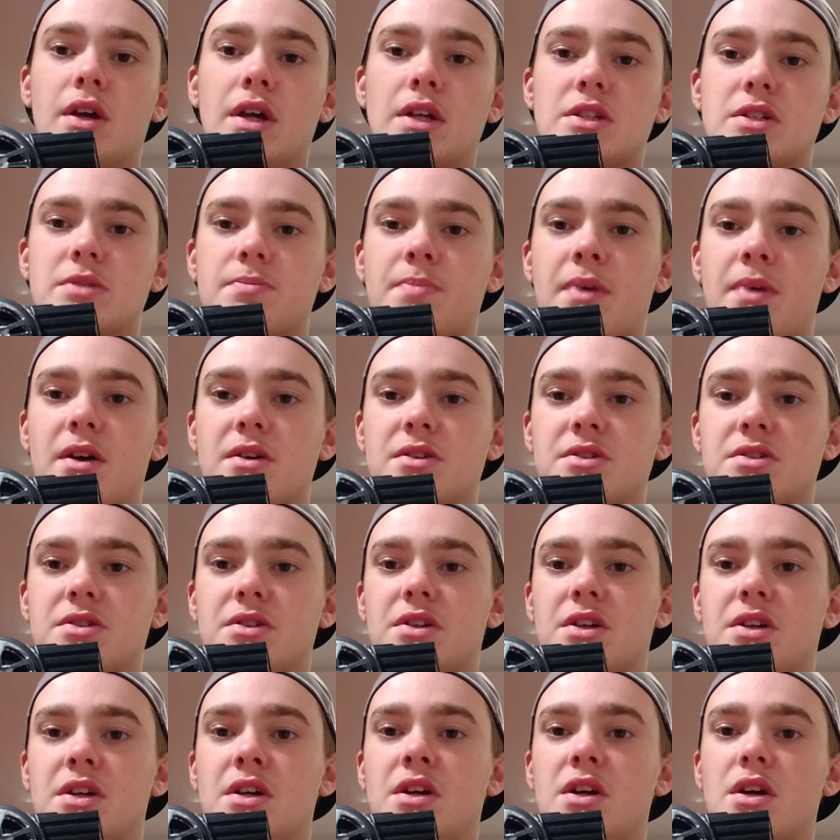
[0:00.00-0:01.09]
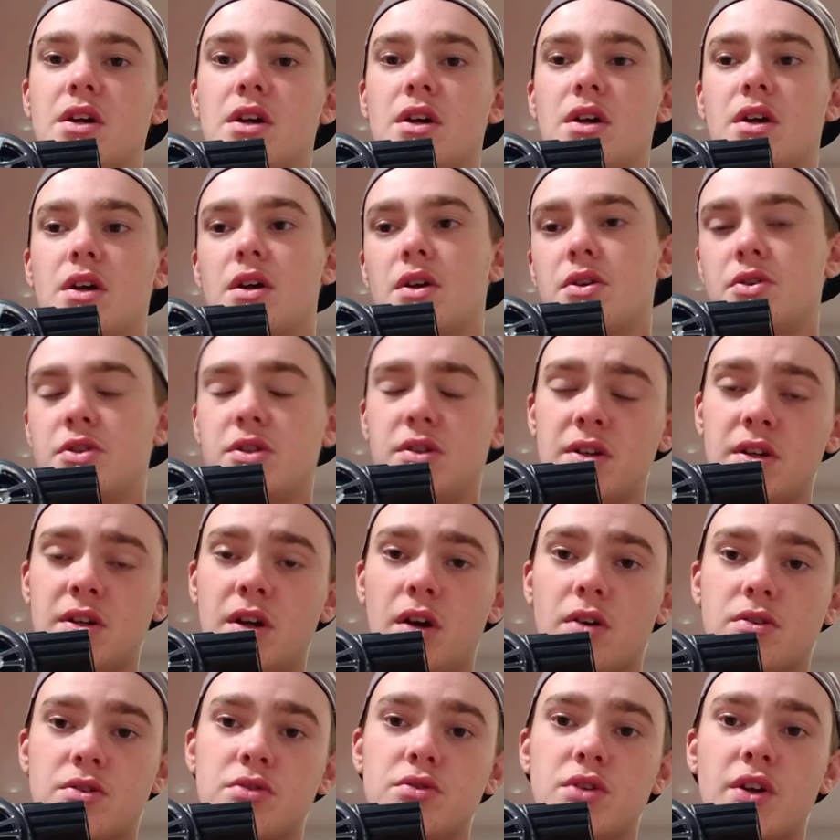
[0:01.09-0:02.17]
it's personally, you can
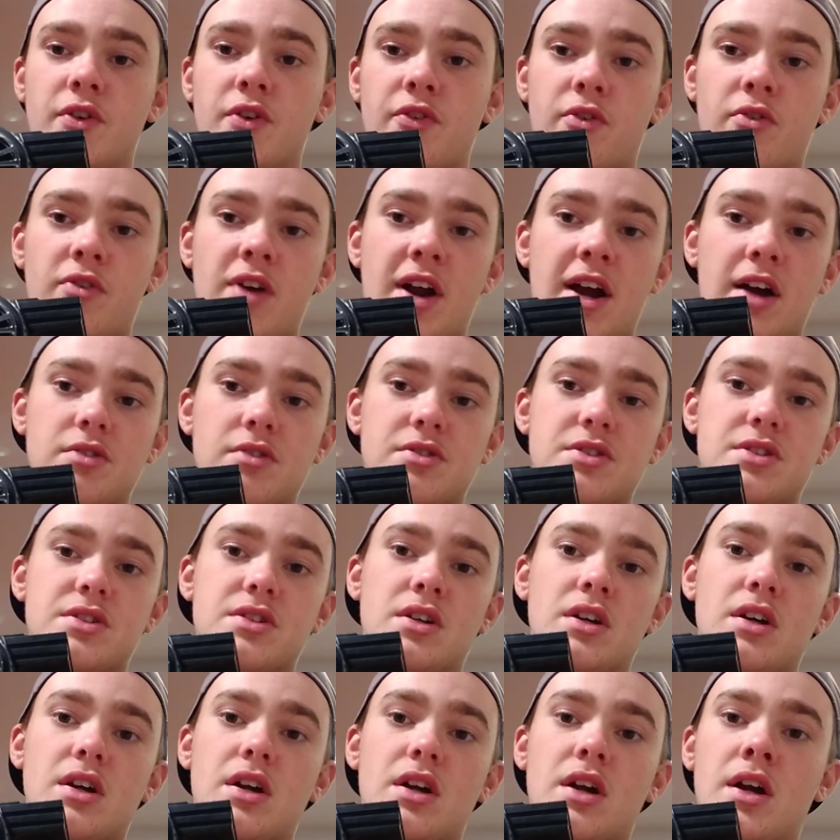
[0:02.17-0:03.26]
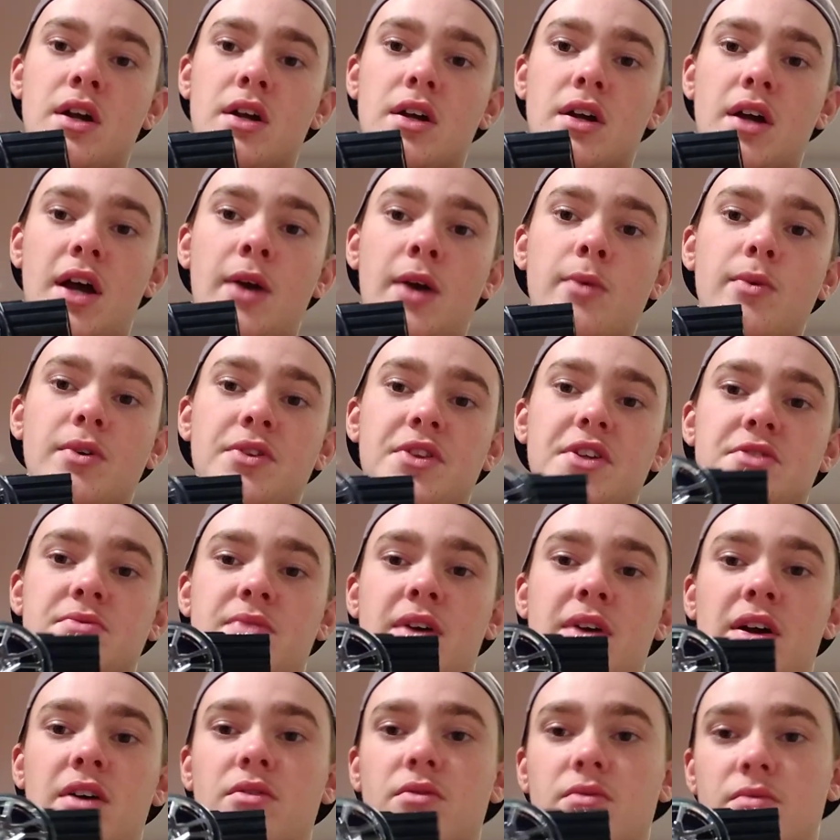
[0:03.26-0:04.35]
go 2 different routes. I went this
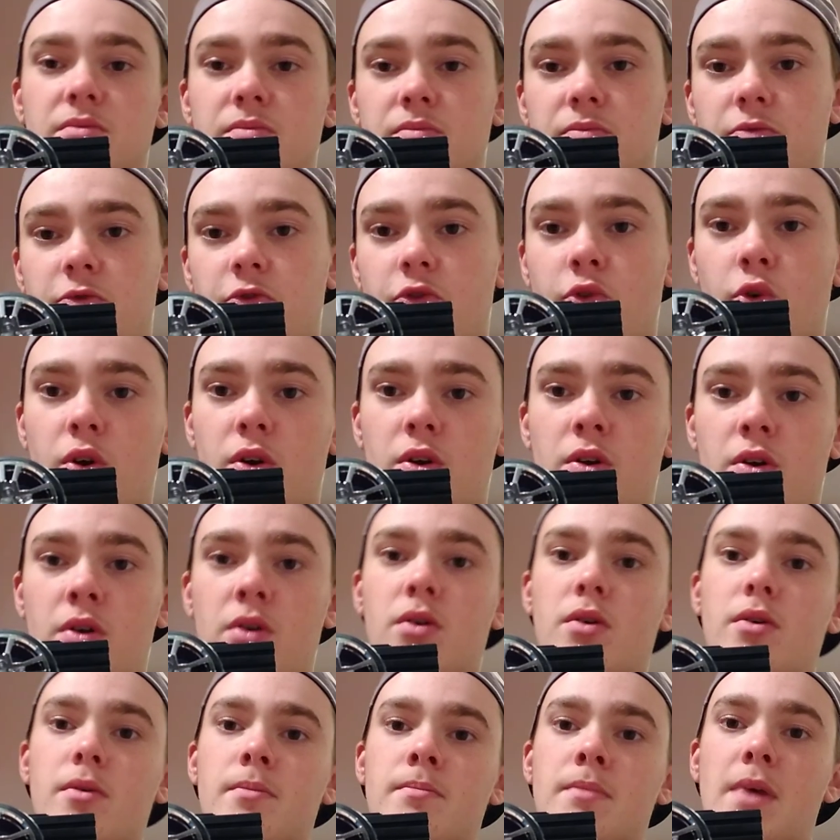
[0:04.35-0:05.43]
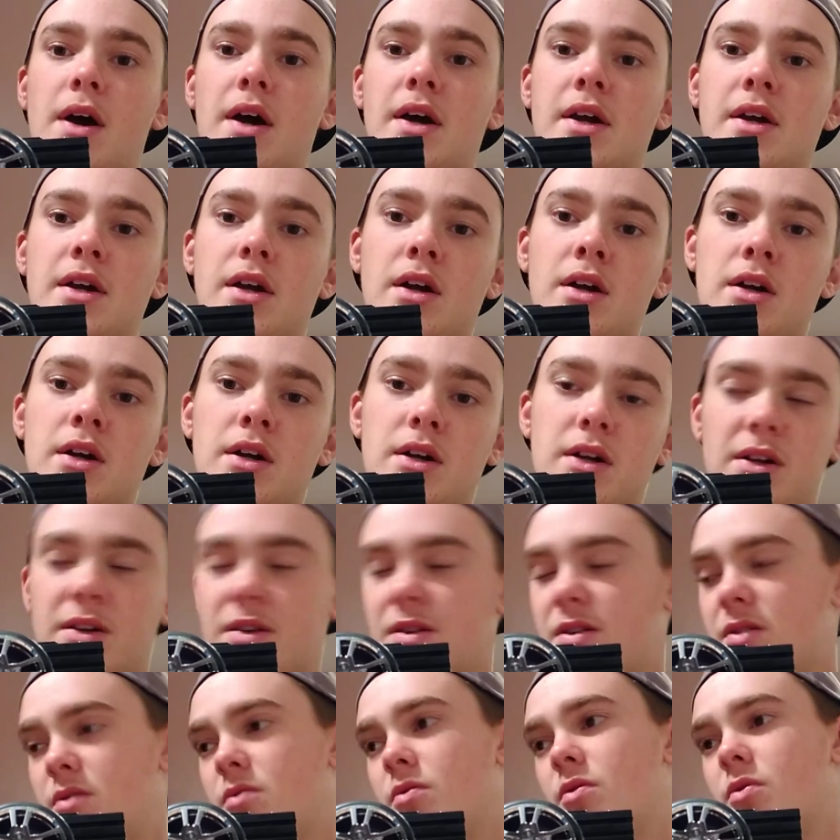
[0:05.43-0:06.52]
route for my
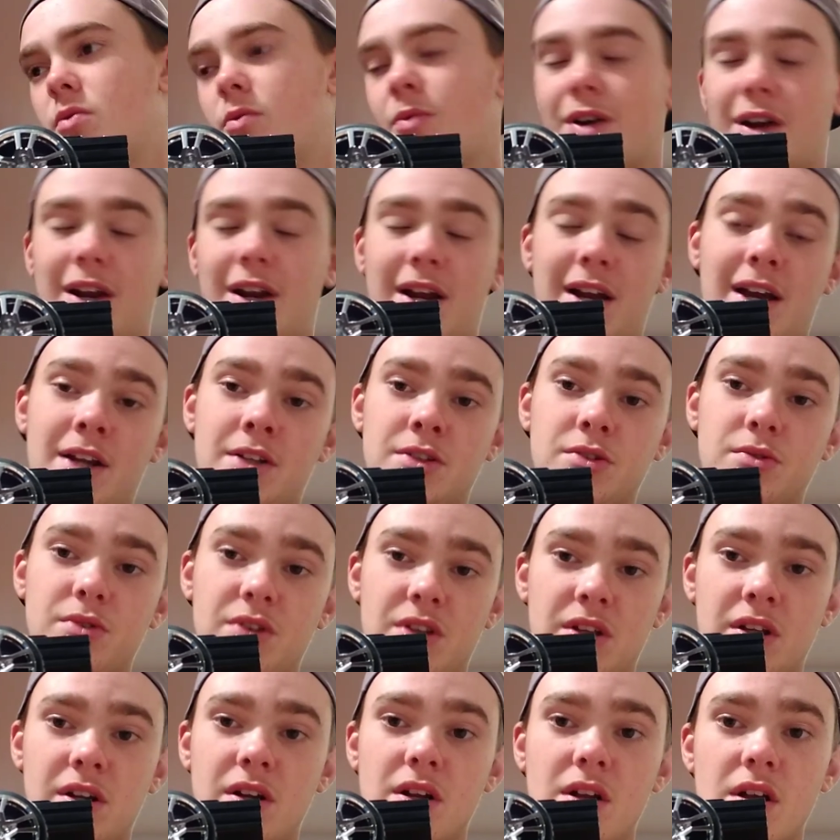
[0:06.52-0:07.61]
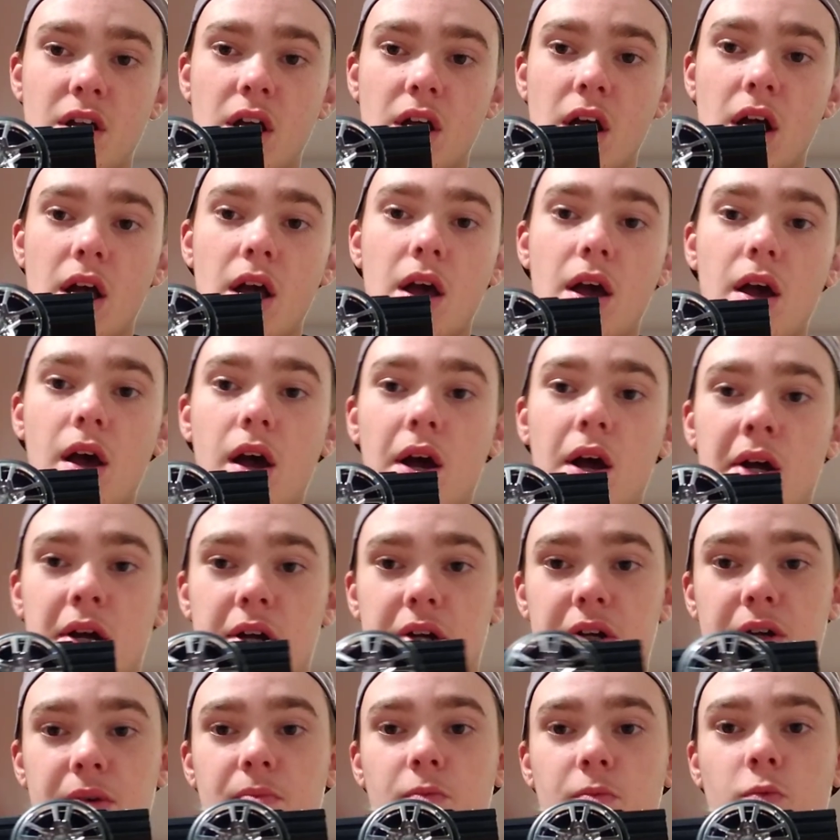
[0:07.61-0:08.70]
what I got to do with it.
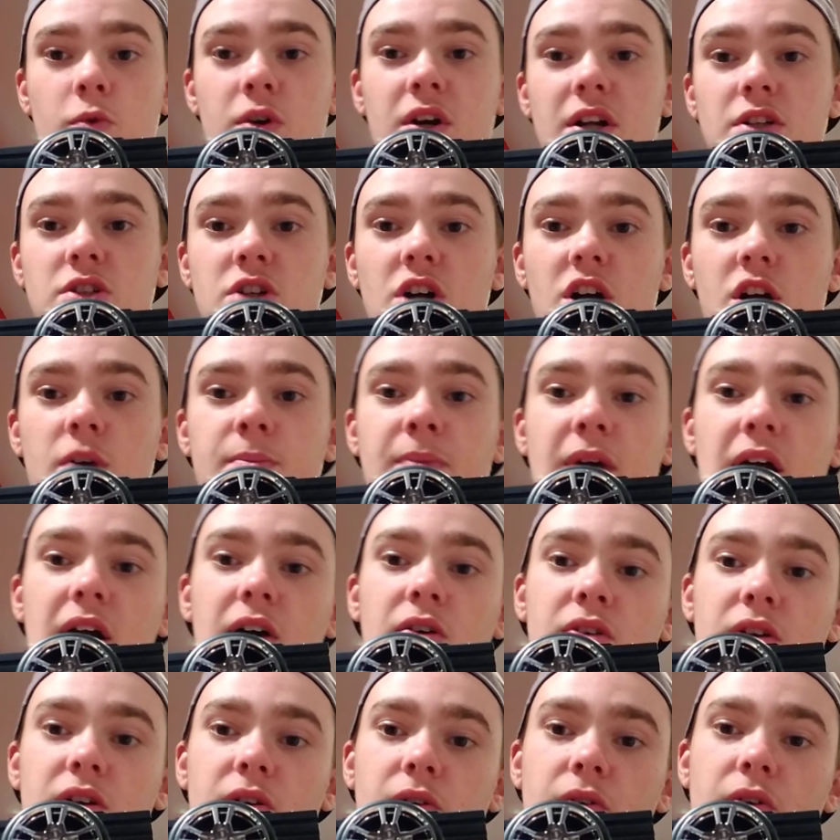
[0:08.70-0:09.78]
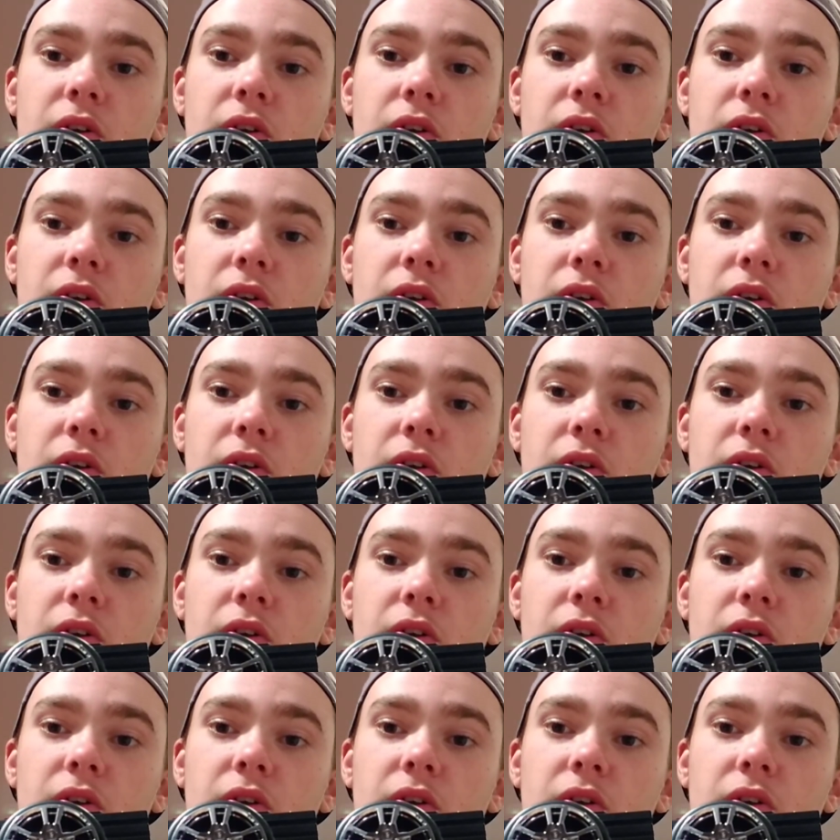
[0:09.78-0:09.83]
We're gonna talk about